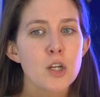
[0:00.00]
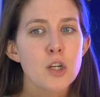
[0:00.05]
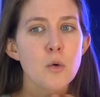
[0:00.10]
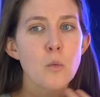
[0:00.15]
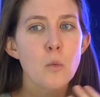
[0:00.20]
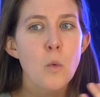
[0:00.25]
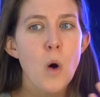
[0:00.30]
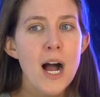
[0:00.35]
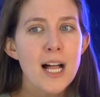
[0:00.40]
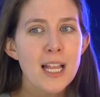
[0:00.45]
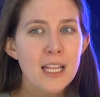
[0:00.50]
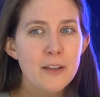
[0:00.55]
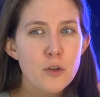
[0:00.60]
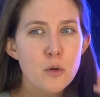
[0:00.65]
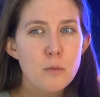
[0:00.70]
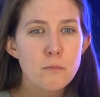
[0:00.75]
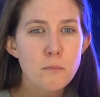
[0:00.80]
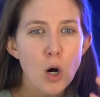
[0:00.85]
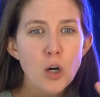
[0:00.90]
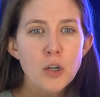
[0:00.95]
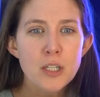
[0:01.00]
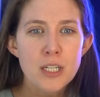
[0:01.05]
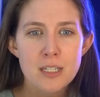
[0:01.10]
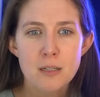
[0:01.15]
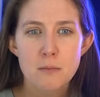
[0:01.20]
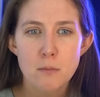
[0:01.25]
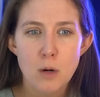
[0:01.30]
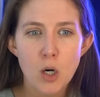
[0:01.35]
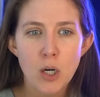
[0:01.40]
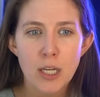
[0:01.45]
while if you marked it
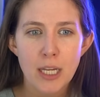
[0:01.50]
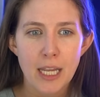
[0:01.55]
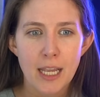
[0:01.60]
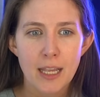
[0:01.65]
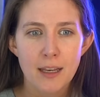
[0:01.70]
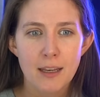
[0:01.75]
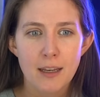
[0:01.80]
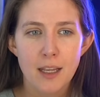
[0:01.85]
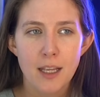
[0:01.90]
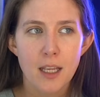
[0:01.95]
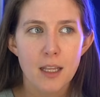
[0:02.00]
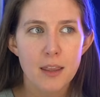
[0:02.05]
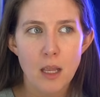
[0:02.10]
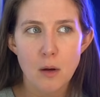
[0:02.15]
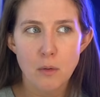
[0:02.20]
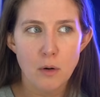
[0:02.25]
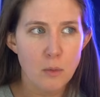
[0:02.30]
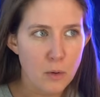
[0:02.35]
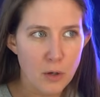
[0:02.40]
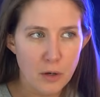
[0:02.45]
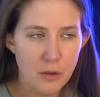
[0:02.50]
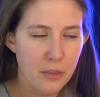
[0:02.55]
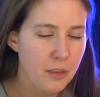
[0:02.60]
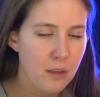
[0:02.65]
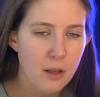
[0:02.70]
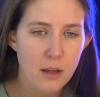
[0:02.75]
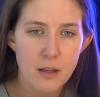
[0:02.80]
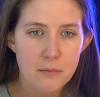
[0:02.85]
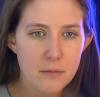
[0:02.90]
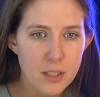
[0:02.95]
to market, they were worth,
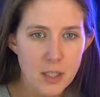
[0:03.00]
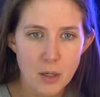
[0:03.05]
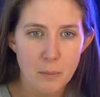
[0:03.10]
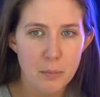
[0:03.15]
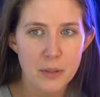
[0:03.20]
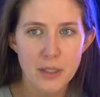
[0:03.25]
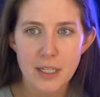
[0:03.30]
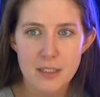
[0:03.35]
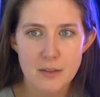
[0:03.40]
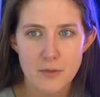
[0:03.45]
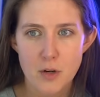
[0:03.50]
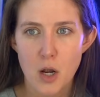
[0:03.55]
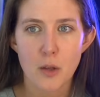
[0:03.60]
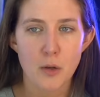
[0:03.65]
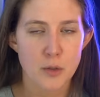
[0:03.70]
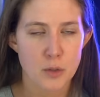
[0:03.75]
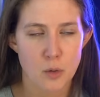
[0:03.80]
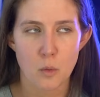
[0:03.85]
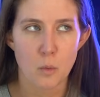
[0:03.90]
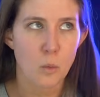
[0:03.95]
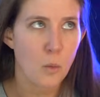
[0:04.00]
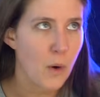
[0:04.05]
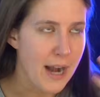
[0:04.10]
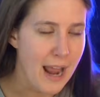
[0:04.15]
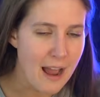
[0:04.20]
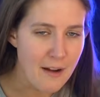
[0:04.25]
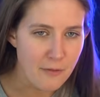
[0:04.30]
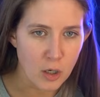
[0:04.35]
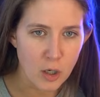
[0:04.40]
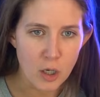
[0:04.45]
billions of dollars or
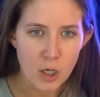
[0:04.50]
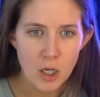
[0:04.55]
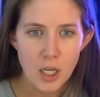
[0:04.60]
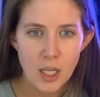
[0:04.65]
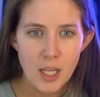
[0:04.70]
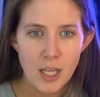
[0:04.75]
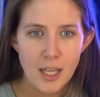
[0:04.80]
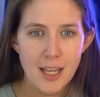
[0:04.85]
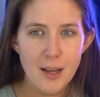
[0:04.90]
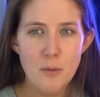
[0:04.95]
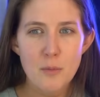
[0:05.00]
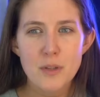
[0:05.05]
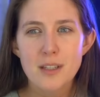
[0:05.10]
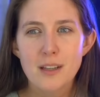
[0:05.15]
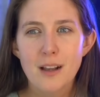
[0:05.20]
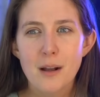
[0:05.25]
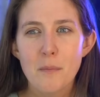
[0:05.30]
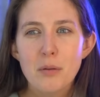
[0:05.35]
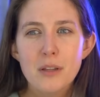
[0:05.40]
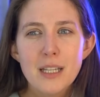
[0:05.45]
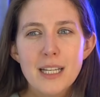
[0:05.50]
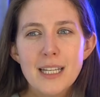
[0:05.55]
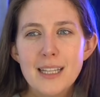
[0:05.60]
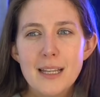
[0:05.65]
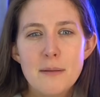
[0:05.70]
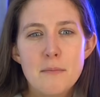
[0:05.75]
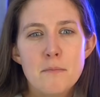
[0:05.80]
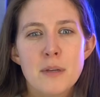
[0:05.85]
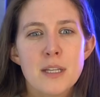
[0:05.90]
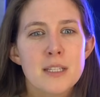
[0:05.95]
whatever, it was a
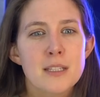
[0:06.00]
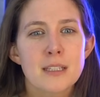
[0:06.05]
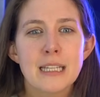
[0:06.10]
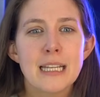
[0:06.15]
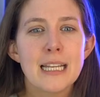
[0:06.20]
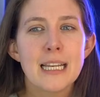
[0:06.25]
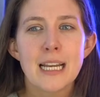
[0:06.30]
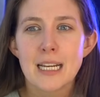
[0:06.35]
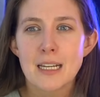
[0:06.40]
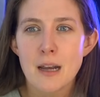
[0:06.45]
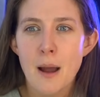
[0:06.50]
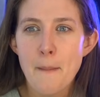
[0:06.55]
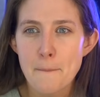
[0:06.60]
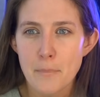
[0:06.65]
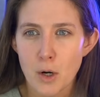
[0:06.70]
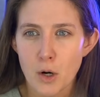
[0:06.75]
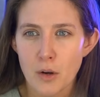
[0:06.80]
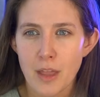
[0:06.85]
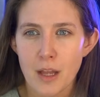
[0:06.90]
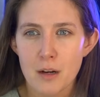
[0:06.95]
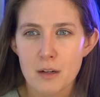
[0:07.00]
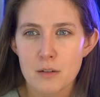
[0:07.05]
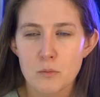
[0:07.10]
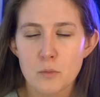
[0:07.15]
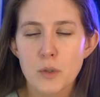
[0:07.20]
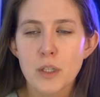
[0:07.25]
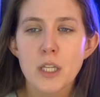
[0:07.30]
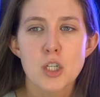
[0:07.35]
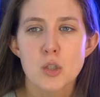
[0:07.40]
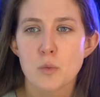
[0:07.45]
completely misleading number that
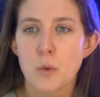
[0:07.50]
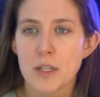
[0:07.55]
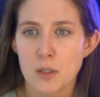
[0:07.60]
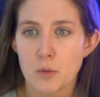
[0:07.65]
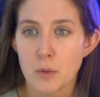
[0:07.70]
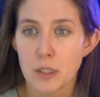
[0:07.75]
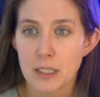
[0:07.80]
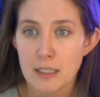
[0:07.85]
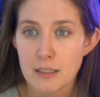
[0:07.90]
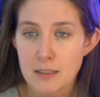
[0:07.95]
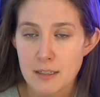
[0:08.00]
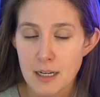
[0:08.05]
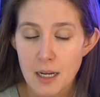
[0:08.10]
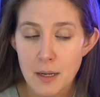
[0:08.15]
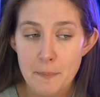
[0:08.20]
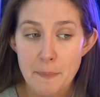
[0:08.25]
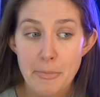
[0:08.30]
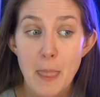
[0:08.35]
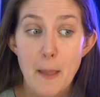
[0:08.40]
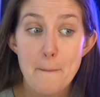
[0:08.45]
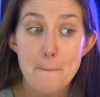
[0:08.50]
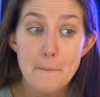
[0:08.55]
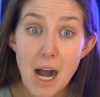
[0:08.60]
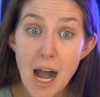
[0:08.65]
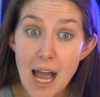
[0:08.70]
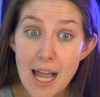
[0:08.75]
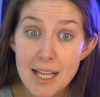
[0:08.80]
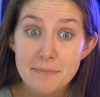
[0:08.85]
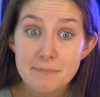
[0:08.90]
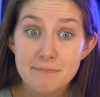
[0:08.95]
really just wasn't realistic.
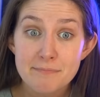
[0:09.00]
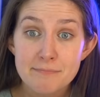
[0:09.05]
But